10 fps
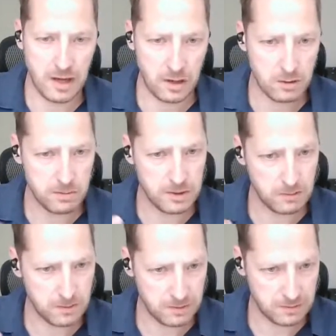How do we
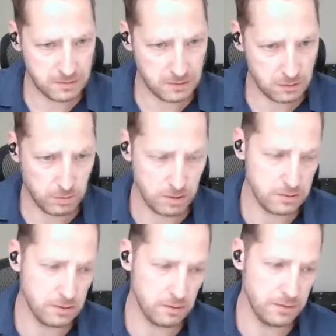increase the
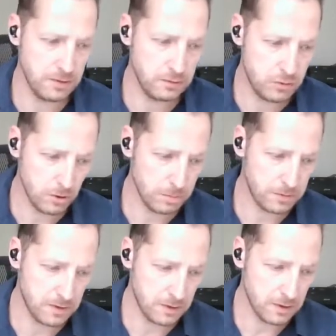quality of these
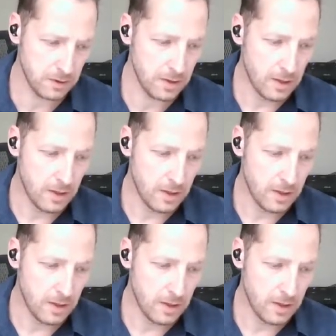jobs there?